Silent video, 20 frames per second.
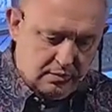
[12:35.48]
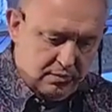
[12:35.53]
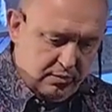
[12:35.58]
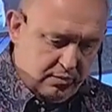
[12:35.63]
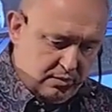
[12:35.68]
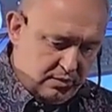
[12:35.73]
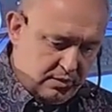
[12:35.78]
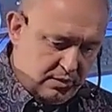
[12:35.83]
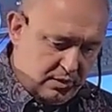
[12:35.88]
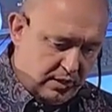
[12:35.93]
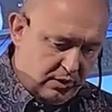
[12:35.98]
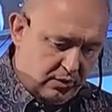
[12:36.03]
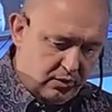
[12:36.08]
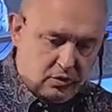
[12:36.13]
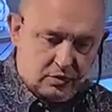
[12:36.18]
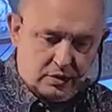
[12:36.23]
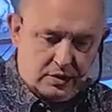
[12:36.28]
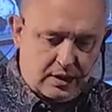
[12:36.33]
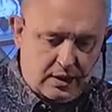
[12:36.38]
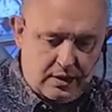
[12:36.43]
It's like
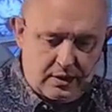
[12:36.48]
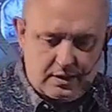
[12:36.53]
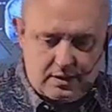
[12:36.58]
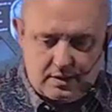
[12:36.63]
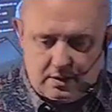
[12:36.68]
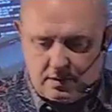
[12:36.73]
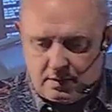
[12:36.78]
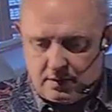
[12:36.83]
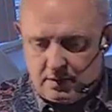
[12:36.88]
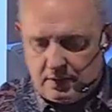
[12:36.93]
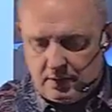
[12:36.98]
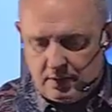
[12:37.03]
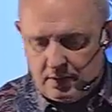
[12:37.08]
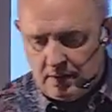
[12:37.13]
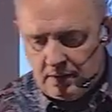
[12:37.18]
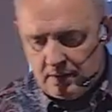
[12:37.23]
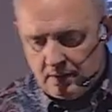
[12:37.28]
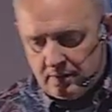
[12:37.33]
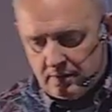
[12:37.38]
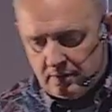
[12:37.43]
container
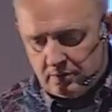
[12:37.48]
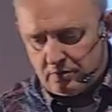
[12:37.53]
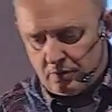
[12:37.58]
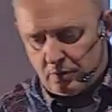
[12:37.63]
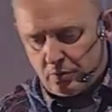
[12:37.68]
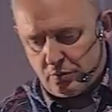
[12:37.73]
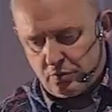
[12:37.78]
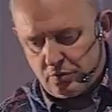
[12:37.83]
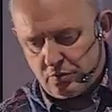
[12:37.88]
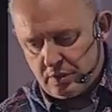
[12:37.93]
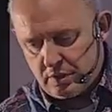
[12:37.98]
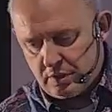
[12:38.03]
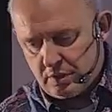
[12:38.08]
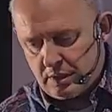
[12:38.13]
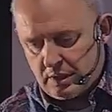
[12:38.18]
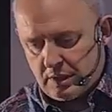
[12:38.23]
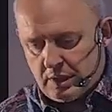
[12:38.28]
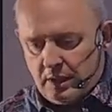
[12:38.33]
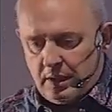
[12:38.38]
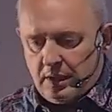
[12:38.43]

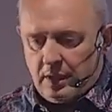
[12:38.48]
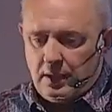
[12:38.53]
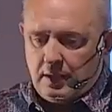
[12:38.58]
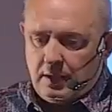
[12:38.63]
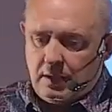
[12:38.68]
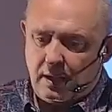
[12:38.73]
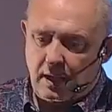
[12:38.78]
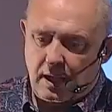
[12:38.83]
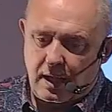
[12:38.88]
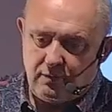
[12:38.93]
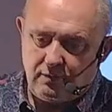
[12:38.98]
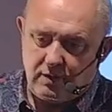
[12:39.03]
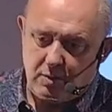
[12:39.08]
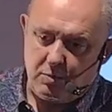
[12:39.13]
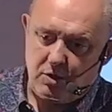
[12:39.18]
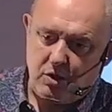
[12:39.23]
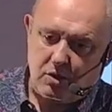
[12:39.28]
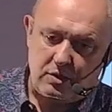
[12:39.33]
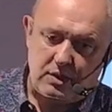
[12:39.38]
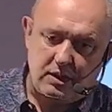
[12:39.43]
solution, and we
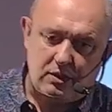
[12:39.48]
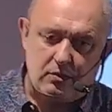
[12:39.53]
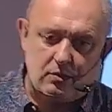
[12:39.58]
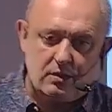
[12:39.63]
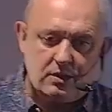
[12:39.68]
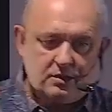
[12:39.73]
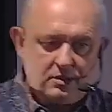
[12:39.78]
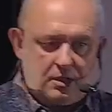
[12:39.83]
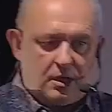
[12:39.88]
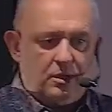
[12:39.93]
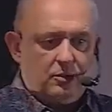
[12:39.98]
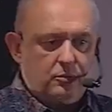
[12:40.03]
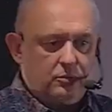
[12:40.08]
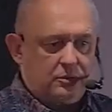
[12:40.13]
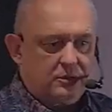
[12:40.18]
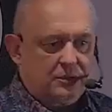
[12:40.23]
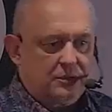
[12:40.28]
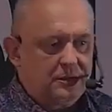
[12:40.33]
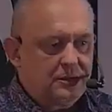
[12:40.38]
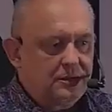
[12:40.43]
brought it to his
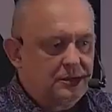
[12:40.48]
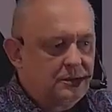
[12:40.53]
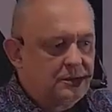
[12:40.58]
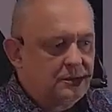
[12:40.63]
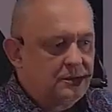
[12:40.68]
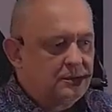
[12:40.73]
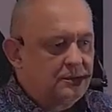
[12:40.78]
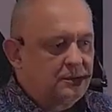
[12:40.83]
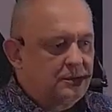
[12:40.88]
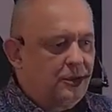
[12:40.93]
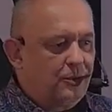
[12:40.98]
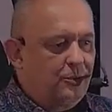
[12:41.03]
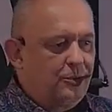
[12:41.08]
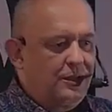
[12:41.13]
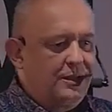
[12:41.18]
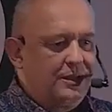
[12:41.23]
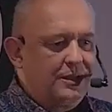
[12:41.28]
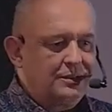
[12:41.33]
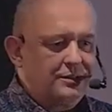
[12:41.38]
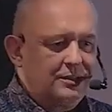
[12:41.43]
house, so he
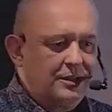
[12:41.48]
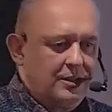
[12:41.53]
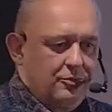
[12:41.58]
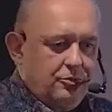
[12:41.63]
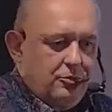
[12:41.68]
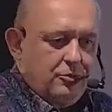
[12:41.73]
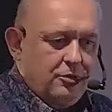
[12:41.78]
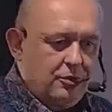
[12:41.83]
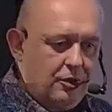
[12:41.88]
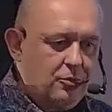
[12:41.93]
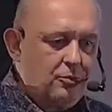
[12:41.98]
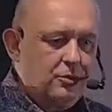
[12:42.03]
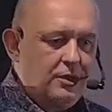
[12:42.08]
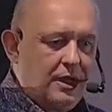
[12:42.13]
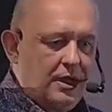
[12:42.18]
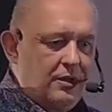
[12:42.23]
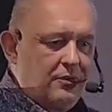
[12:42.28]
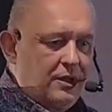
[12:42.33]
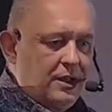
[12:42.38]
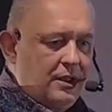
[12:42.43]
doesn't have to go
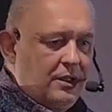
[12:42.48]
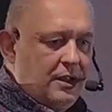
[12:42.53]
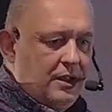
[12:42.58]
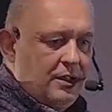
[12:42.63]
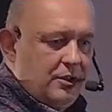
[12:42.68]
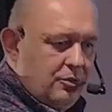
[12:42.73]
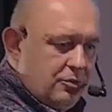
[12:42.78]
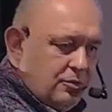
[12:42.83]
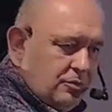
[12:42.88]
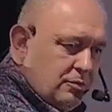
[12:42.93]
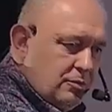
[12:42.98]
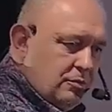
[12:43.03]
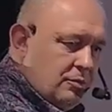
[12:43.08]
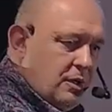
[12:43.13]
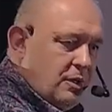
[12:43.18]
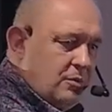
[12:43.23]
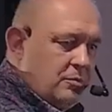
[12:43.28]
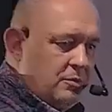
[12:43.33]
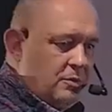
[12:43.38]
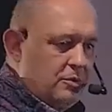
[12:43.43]
every day to
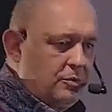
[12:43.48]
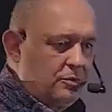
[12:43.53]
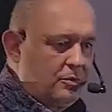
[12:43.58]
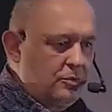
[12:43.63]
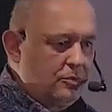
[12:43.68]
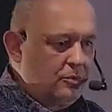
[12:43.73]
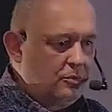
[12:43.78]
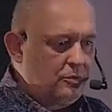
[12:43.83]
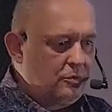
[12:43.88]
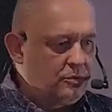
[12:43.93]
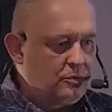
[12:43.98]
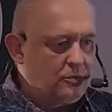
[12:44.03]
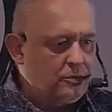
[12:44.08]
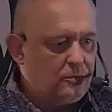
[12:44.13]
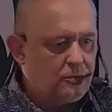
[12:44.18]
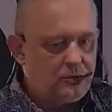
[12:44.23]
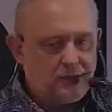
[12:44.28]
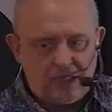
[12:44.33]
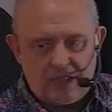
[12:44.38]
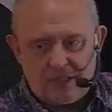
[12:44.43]

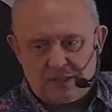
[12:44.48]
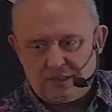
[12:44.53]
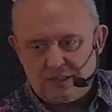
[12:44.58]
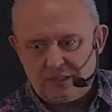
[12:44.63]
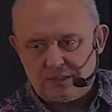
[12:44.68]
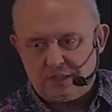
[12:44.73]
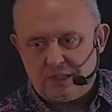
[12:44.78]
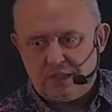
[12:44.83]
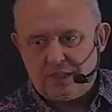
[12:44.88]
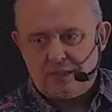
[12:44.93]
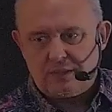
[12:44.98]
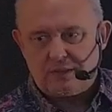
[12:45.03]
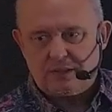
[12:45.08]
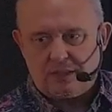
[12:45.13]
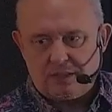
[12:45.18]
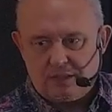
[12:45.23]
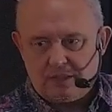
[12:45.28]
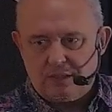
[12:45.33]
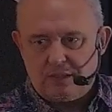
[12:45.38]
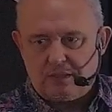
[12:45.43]
exercise
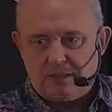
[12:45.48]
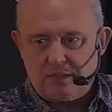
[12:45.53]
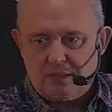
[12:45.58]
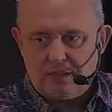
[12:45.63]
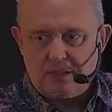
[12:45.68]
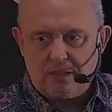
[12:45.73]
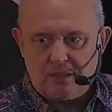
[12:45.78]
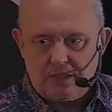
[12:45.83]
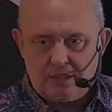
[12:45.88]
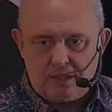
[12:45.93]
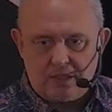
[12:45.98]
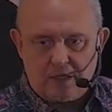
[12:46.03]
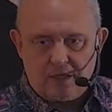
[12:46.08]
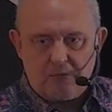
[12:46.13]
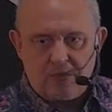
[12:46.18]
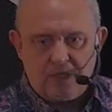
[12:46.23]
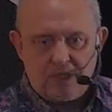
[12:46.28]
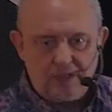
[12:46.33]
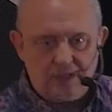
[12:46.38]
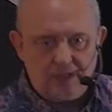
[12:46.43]
and
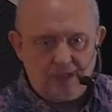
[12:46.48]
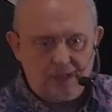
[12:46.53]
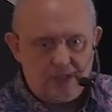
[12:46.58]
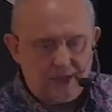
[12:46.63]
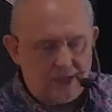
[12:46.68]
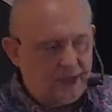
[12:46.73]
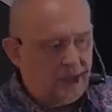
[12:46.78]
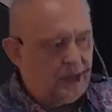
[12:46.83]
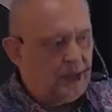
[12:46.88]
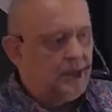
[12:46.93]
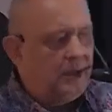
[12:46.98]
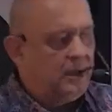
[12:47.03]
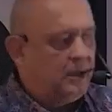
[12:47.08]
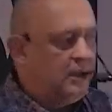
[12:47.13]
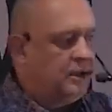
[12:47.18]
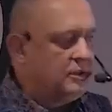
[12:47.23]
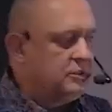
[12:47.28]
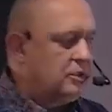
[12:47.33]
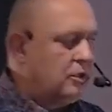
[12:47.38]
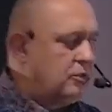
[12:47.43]
rehabilitate.
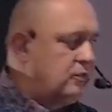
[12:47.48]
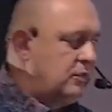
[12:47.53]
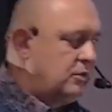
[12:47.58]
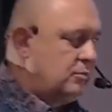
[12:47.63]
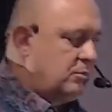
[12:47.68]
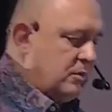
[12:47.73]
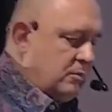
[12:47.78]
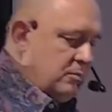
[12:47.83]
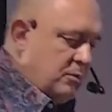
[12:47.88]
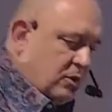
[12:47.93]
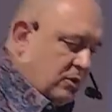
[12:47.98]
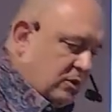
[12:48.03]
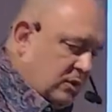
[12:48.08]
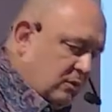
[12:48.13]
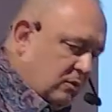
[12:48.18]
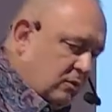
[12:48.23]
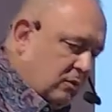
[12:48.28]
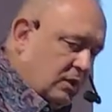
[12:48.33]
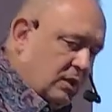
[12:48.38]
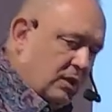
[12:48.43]
So we brought it
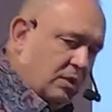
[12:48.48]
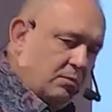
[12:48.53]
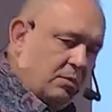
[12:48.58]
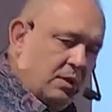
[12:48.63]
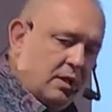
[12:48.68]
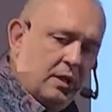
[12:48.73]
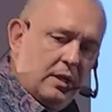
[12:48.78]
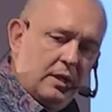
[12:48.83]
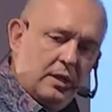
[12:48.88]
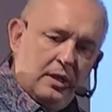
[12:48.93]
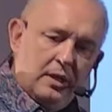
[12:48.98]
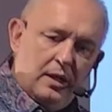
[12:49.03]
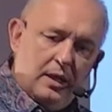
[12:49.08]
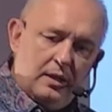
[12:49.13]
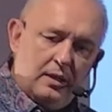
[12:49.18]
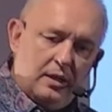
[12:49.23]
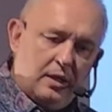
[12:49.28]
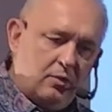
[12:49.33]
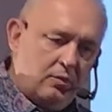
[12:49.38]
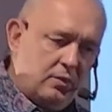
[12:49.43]
to him, and
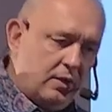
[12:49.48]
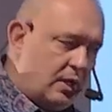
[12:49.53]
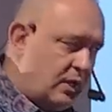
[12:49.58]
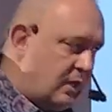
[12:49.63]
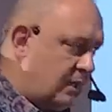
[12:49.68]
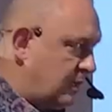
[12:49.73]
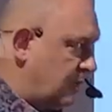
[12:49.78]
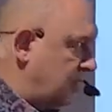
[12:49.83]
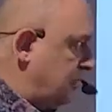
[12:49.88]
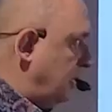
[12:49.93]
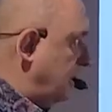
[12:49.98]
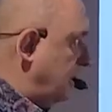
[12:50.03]
now we are.